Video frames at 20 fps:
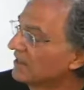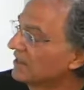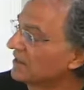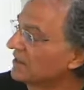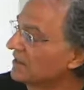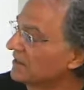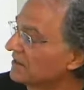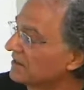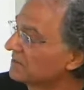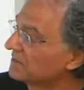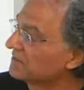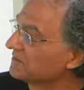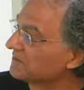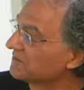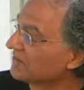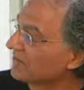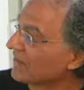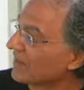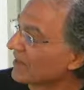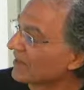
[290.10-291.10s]
um,
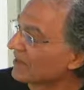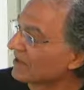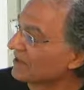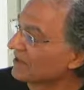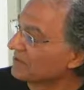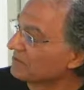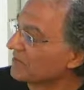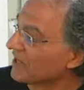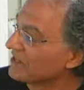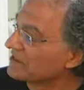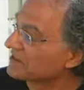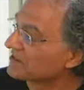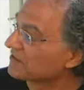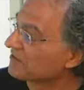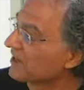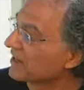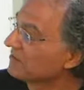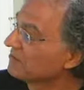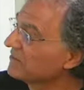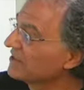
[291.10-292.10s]
uh, Miles
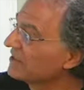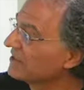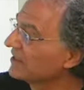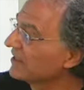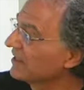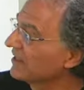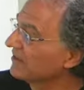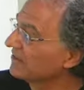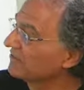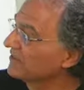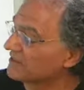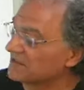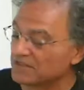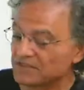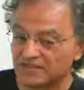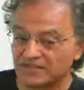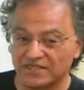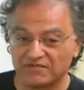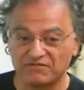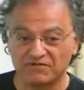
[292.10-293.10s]
Cranmer gave a,
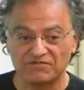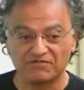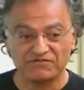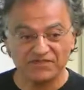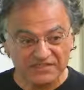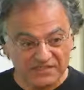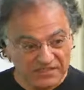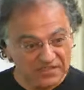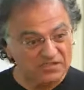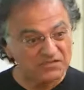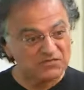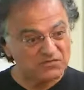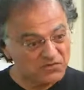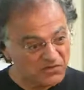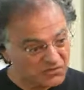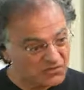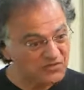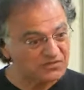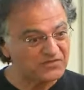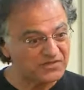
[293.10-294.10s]
gave a physics
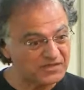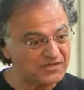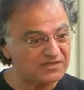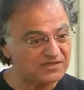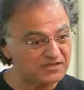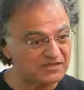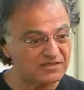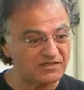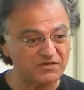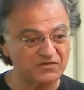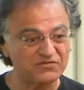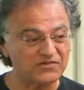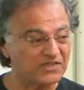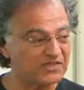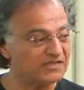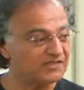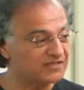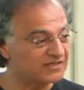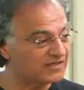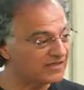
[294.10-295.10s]
view of these of
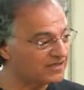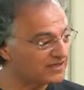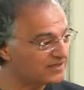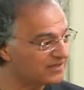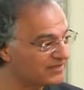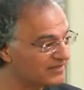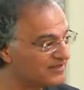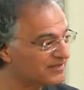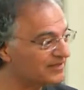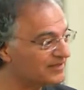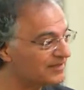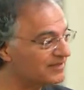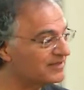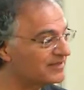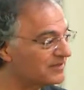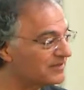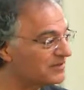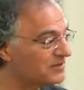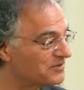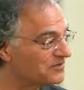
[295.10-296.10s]
these uh, uh,
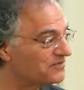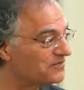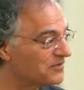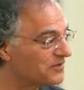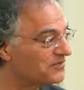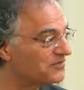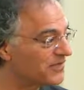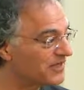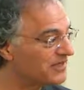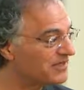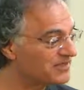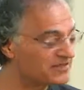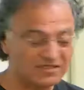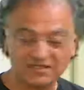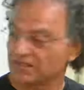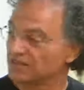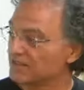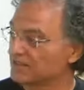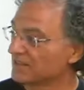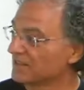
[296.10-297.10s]
of, of these
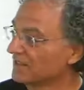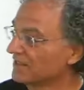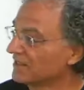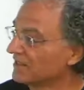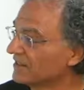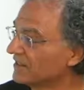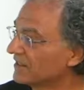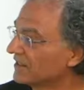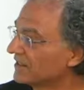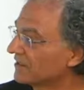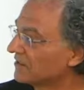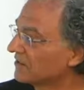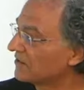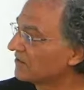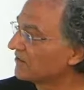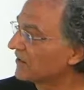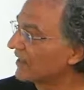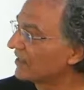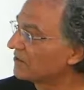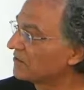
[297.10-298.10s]
uh, uh,
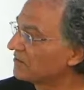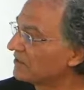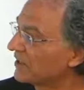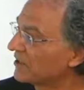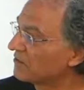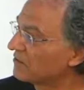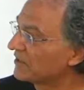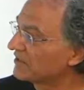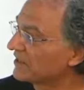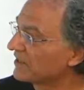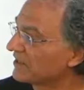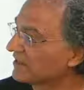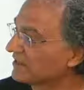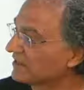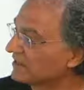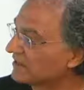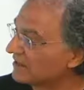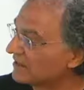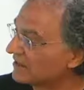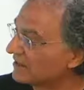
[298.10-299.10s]
of how how one
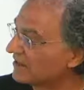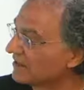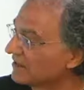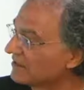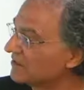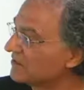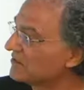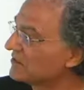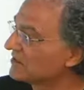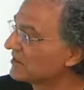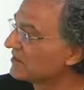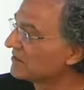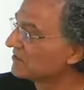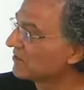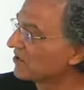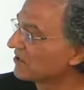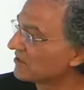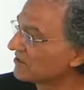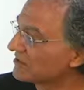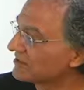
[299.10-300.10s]
can use these
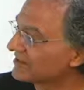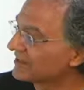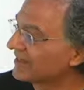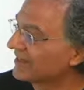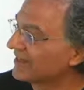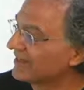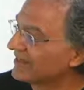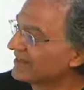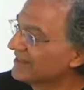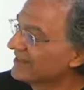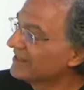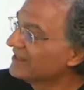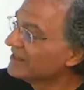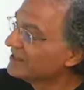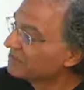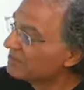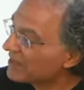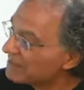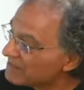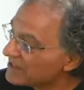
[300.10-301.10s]
models.
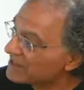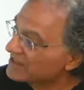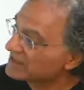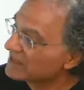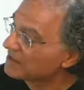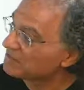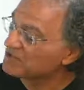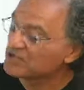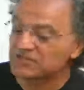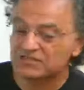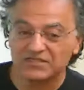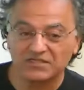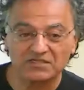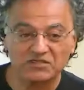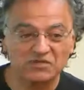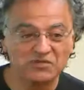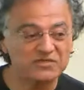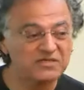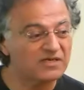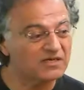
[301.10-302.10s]
Pamela Samuelson,
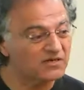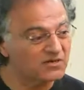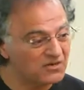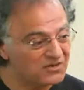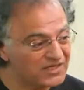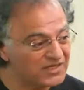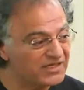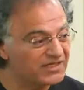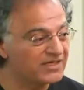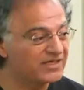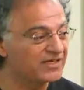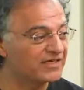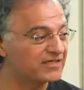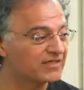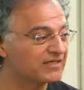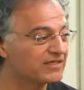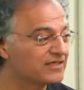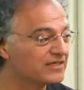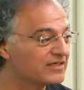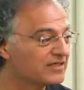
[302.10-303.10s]
who is our colleague
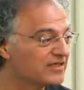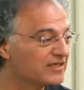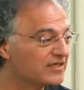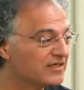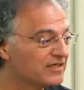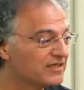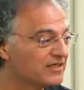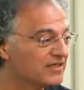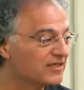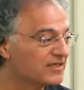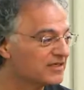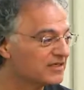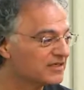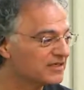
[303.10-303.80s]
here, uh,